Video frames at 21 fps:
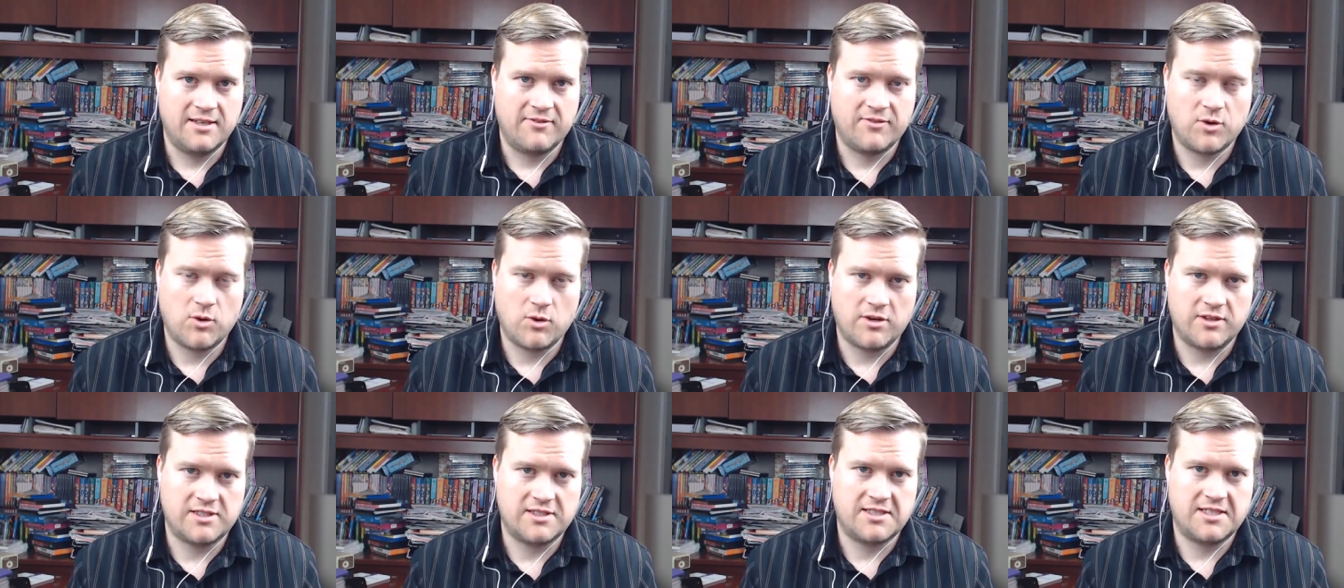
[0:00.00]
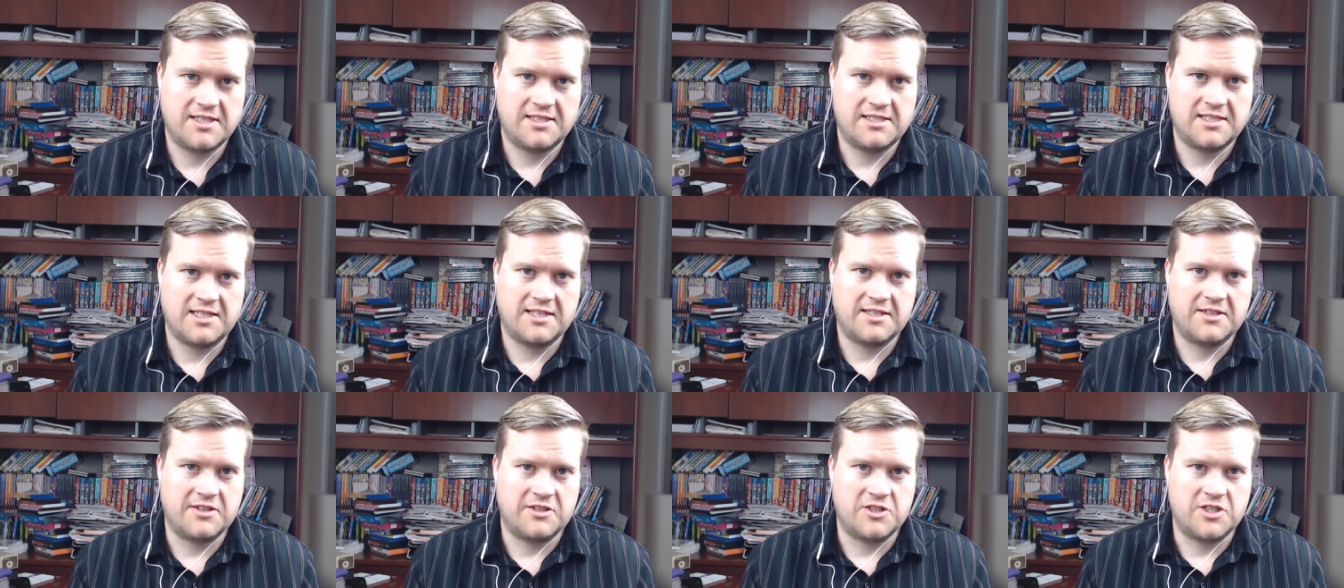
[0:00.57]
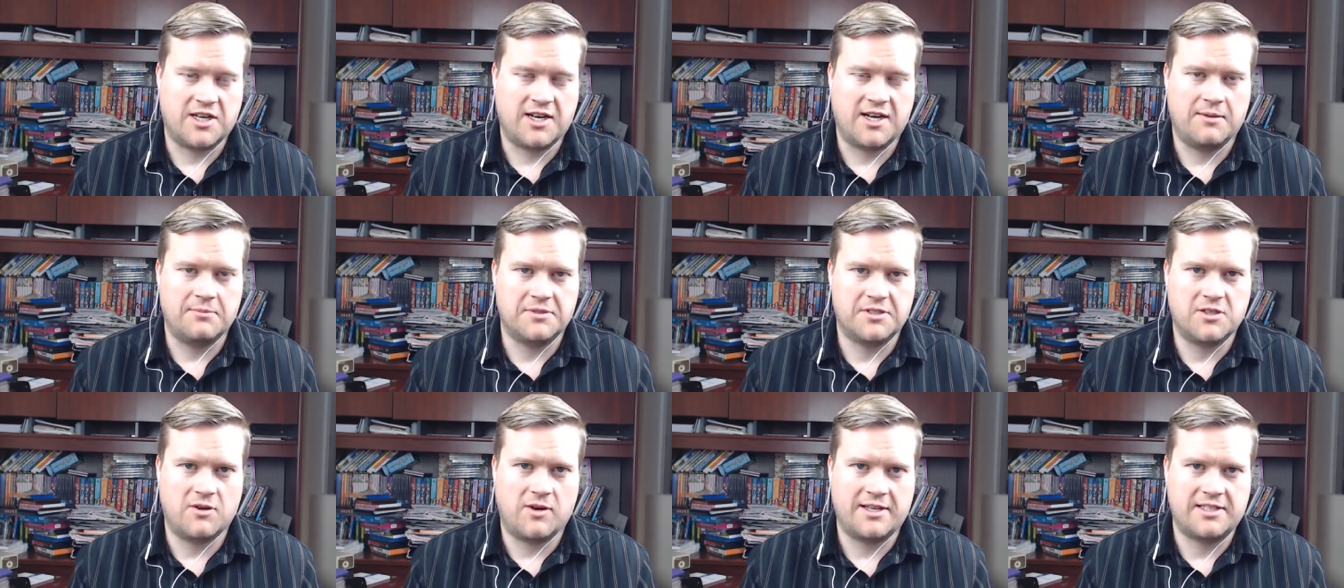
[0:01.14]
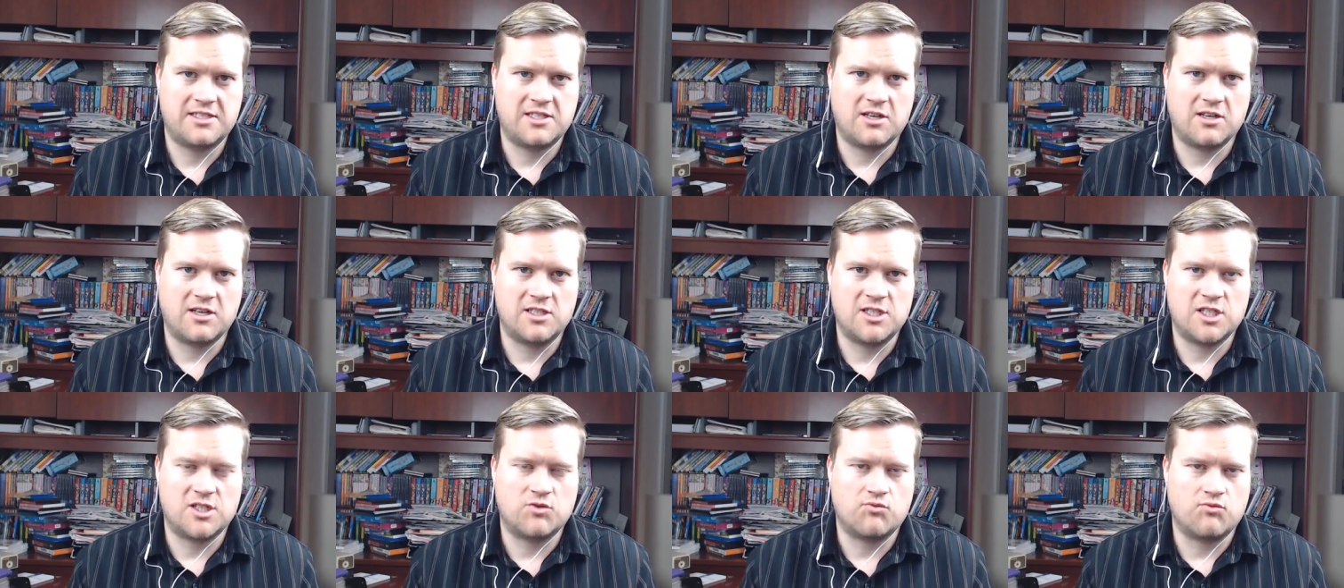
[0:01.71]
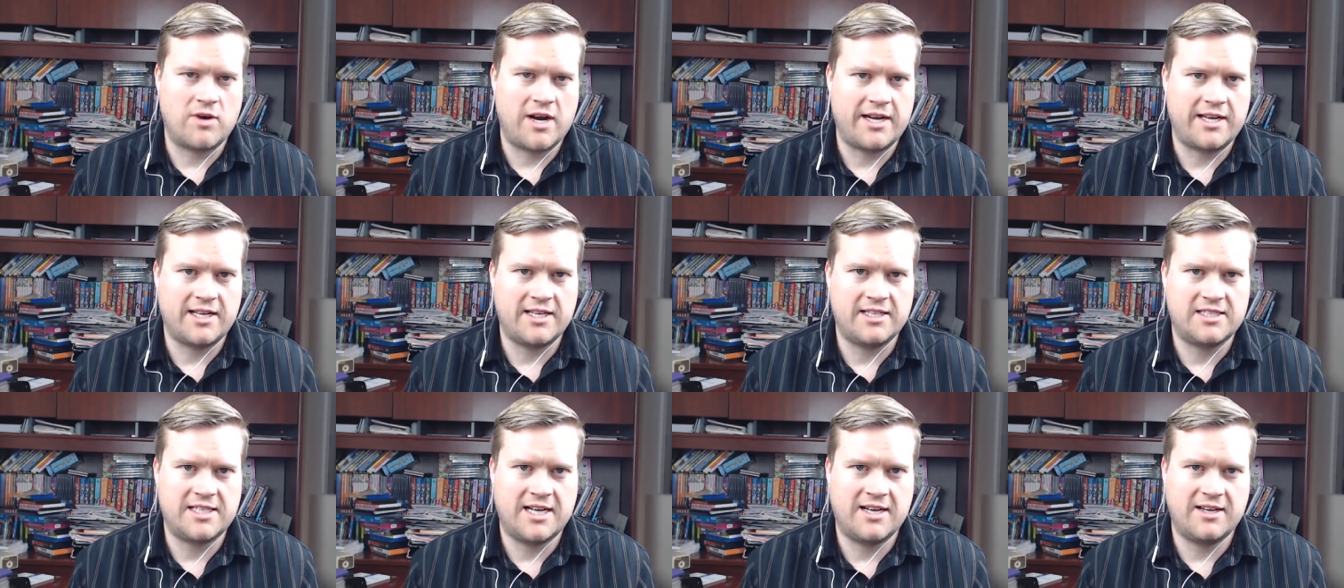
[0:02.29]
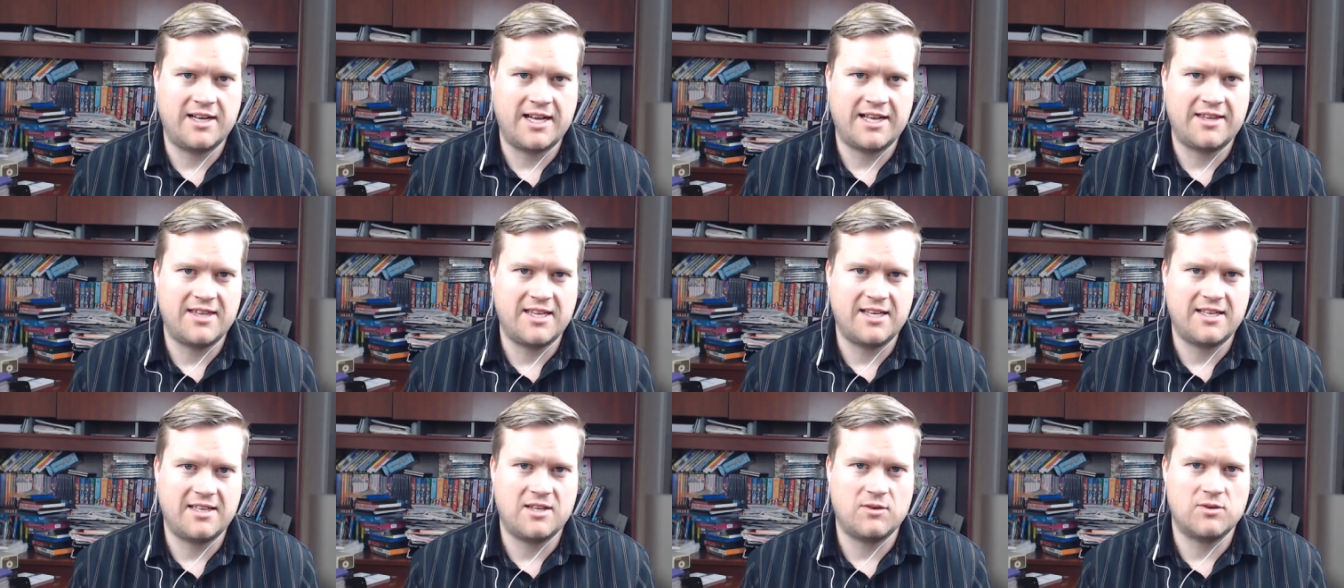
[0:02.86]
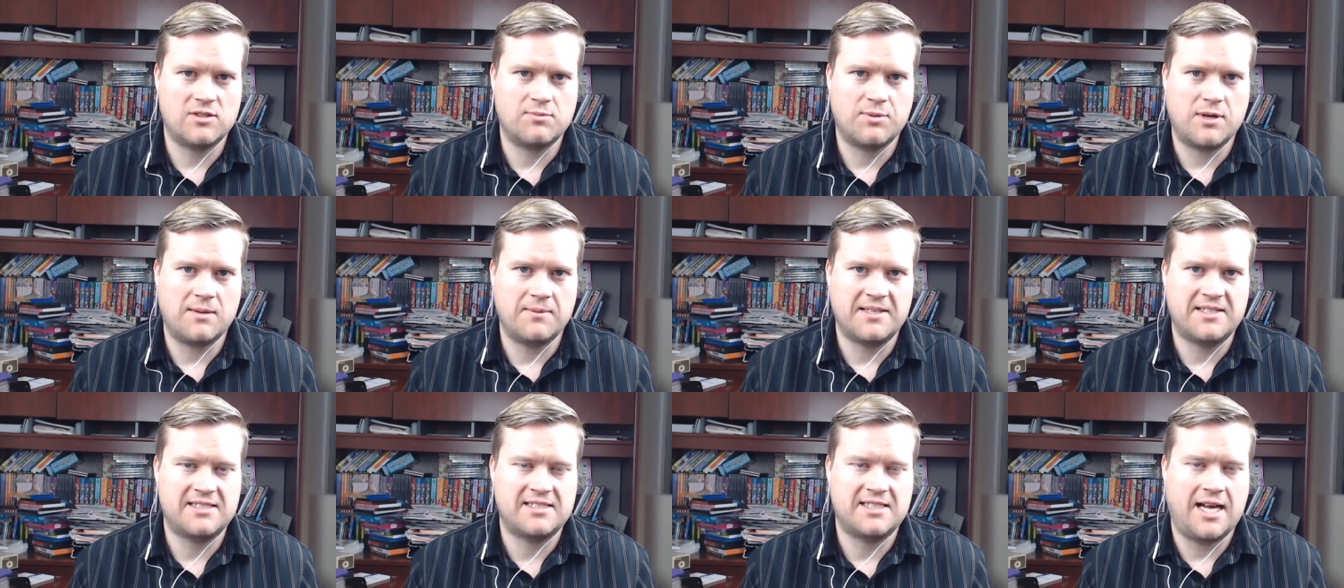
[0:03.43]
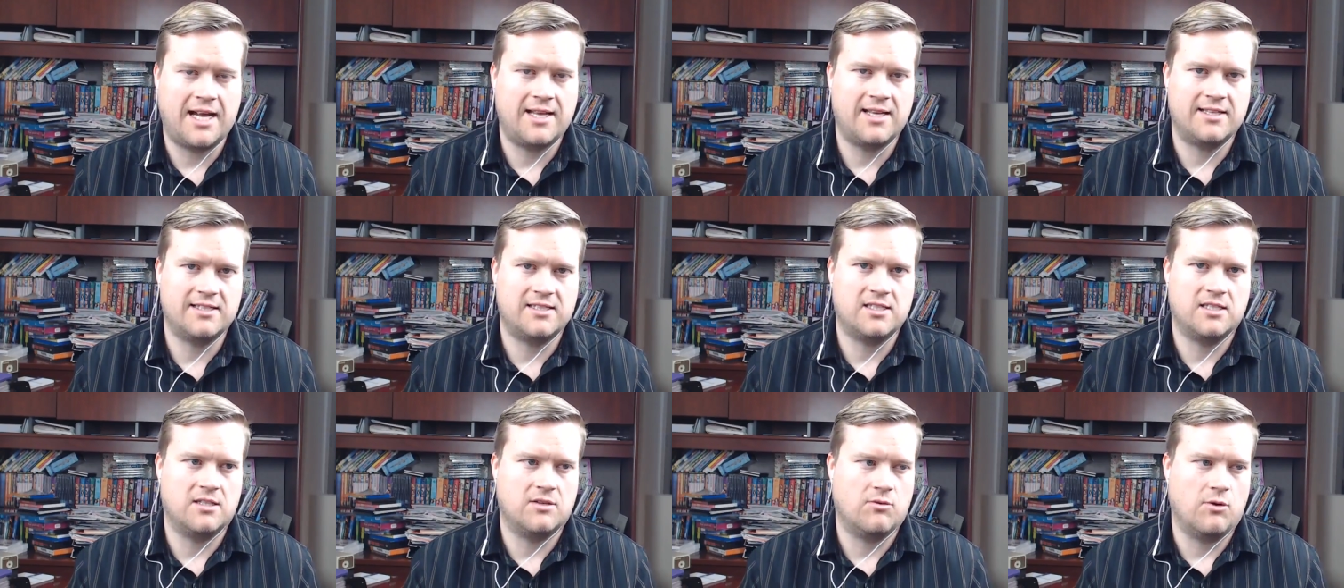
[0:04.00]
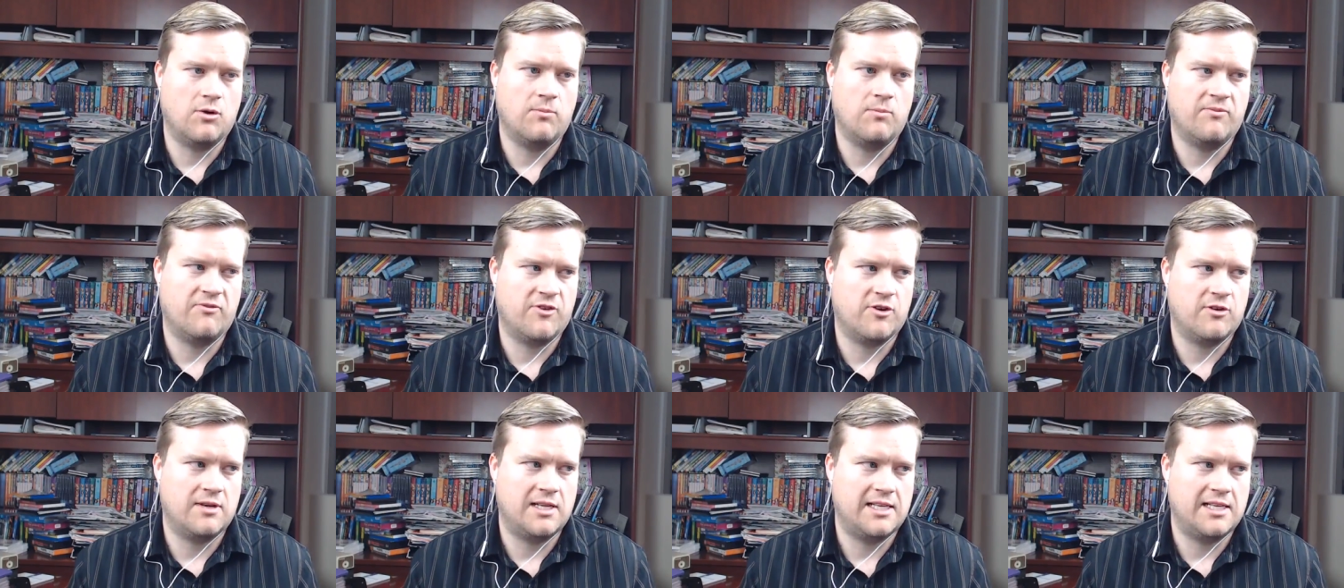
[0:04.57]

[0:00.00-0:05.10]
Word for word: Of course, that's not their job. So I started just writing it down. I think there was probably silence in the room for